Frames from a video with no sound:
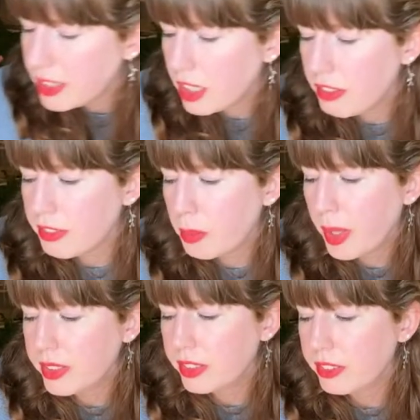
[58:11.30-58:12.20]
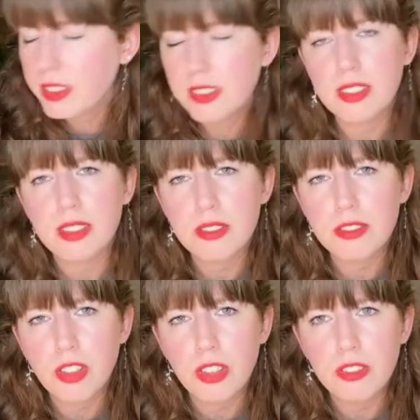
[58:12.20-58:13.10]
life of a particle physicist
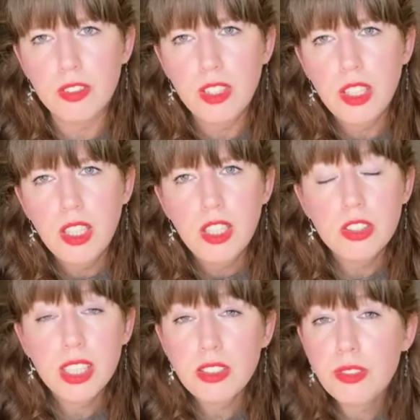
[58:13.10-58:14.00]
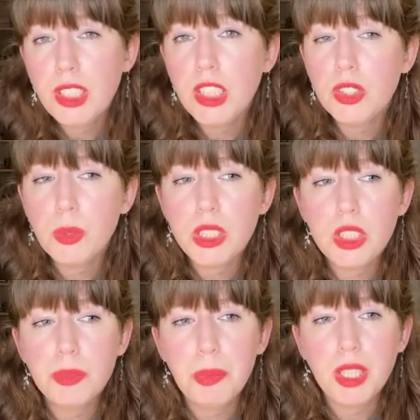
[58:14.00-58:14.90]
involve? So that's a really good
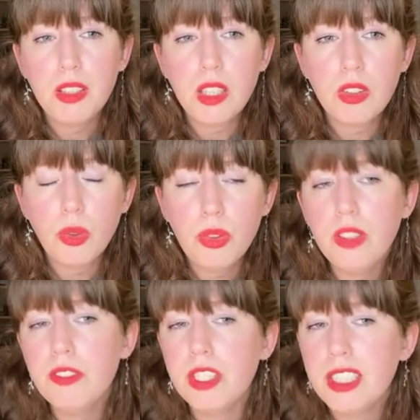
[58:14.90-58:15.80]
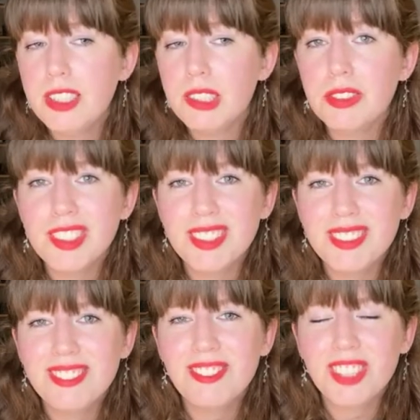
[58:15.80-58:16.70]
question, because it's also very different
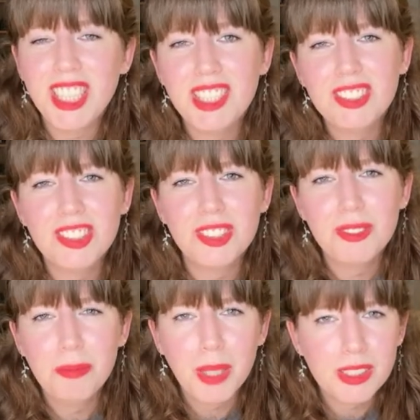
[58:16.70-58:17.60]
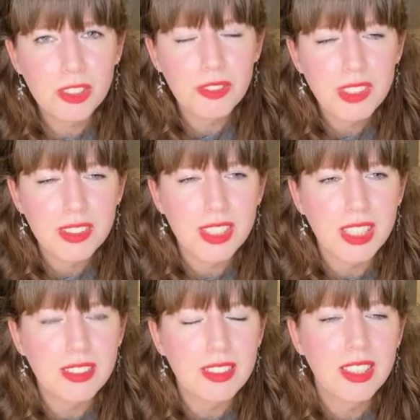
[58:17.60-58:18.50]
for each particle
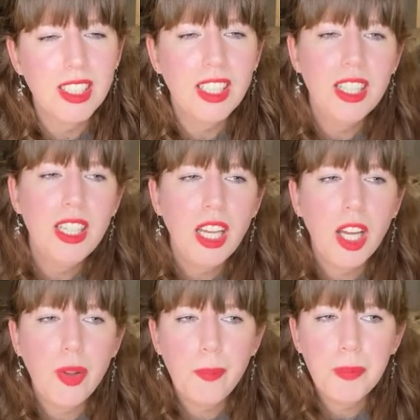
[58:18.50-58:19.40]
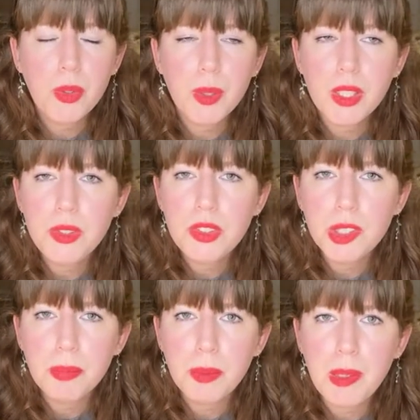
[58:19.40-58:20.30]
physicist. So when I was doing
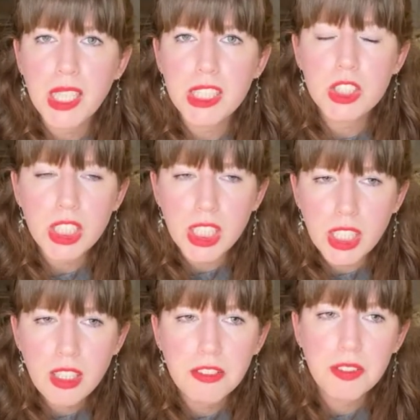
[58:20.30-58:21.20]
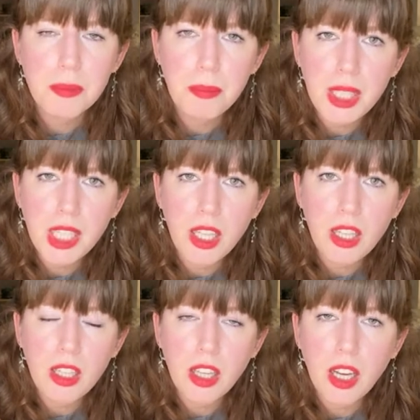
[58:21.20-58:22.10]
my PhD, for
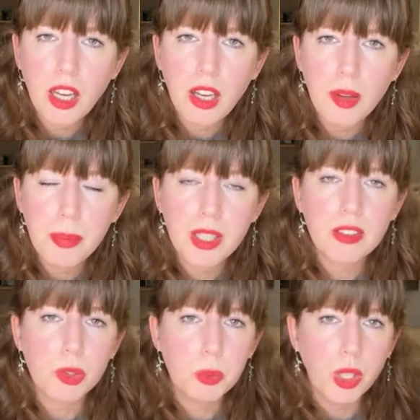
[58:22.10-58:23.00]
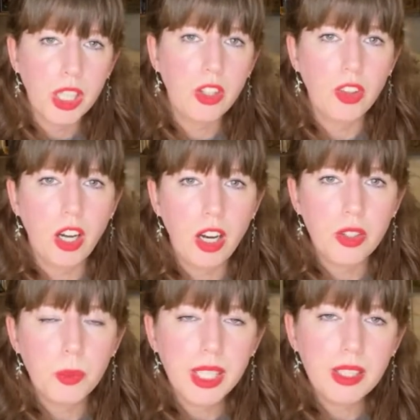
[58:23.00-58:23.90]
me, because I was working on the
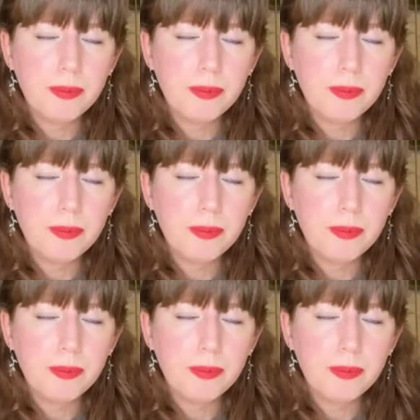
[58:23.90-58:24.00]
hardware,